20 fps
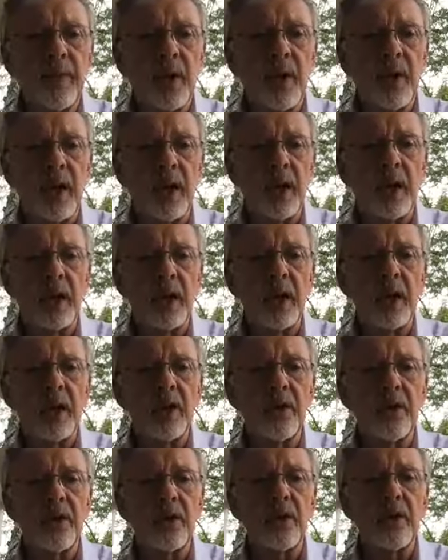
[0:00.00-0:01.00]
And
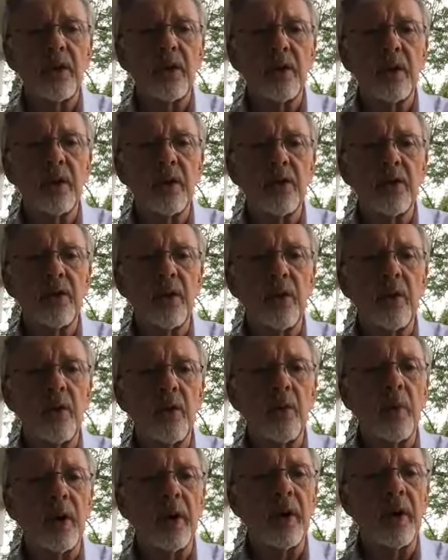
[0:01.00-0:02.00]
then,
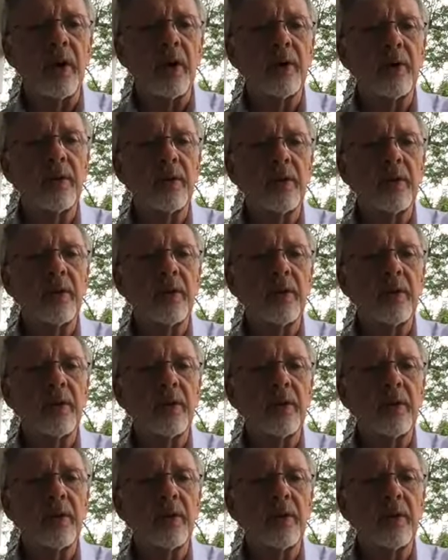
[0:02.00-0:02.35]
so uh,